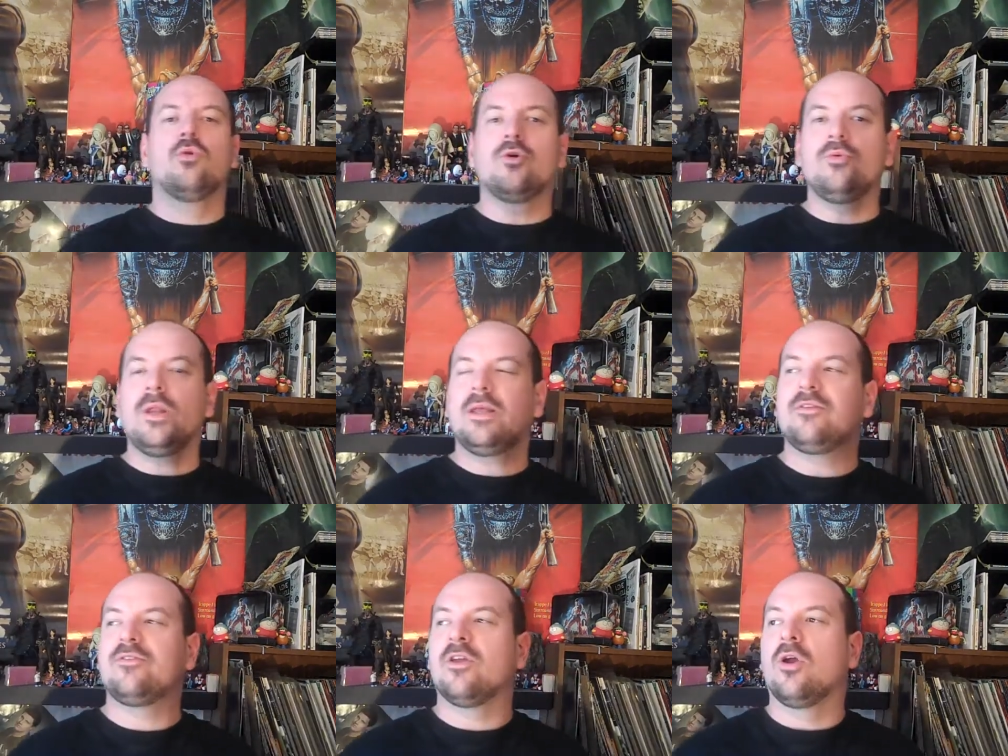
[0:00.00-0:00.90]
Rude
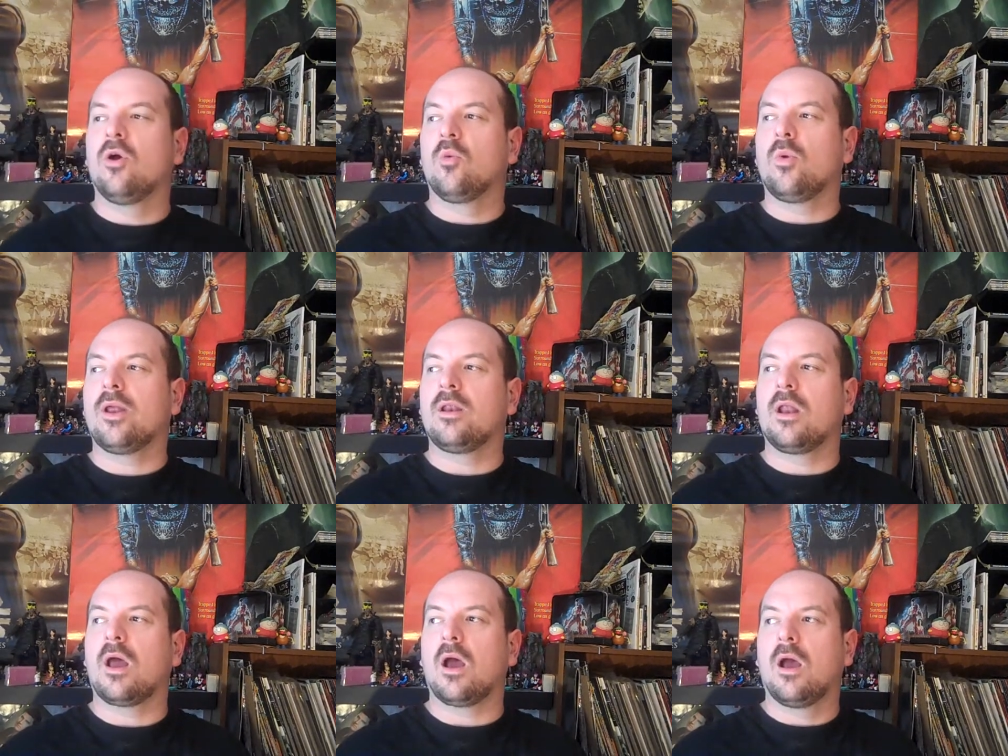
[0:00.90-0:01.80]
is
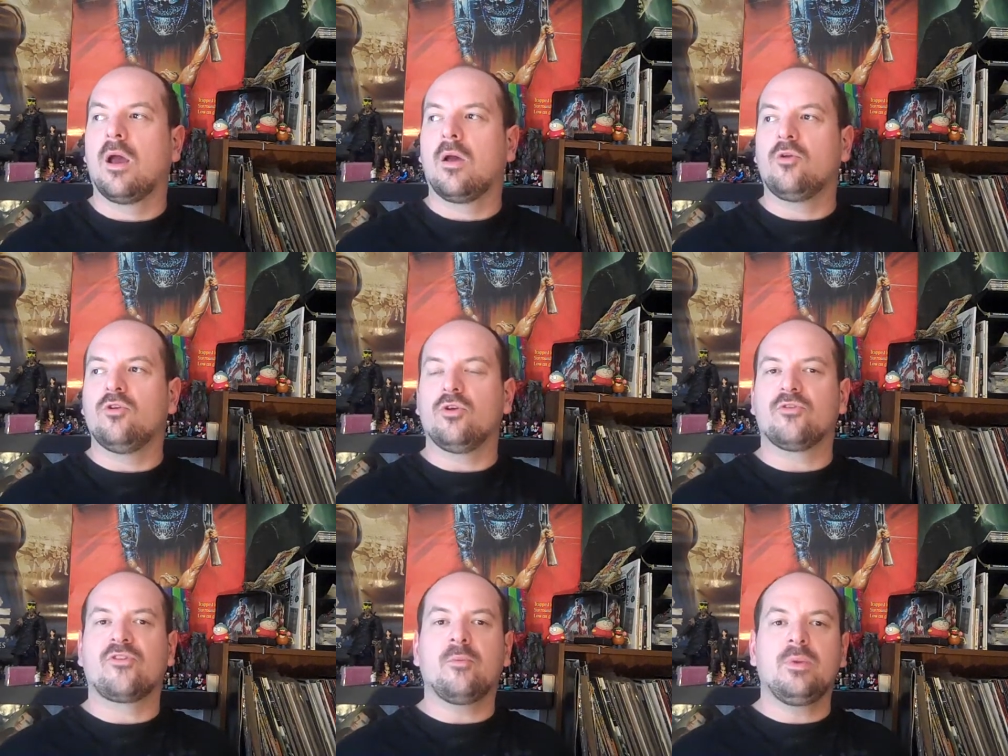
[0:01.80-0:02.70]
when
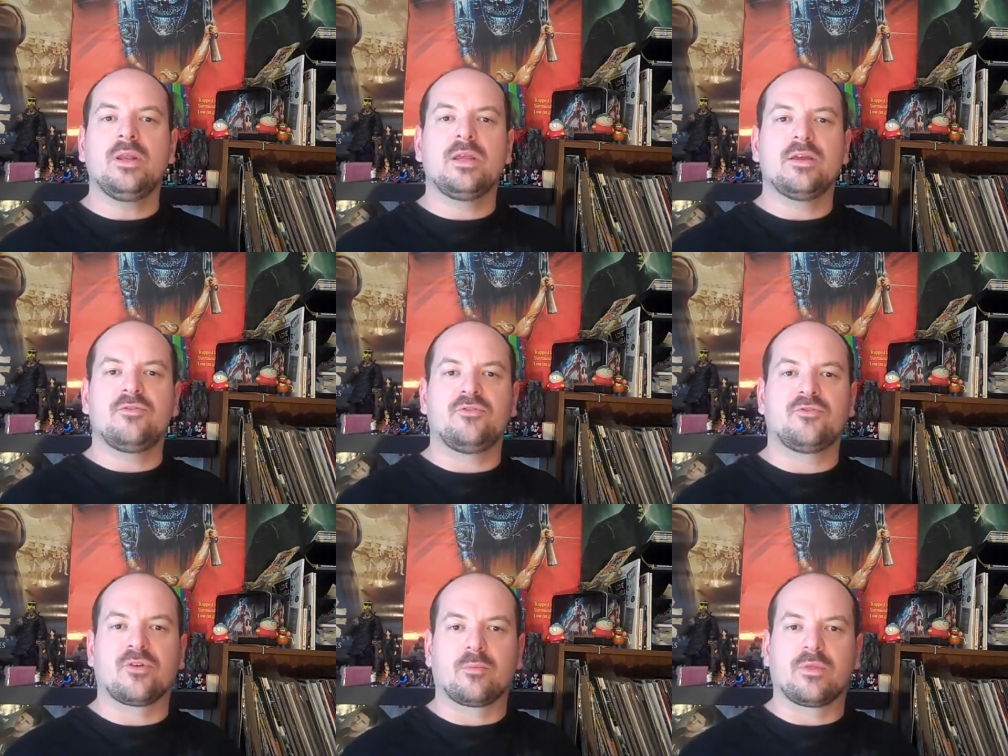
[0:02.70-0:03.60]
somebody gives you
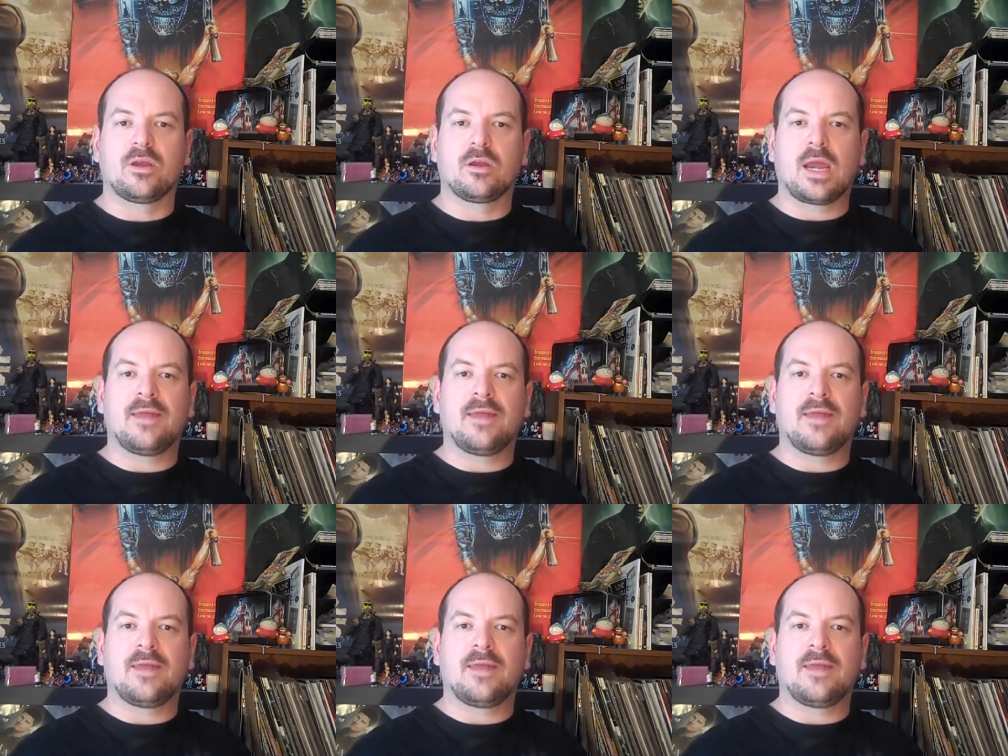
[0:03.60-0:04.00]
something,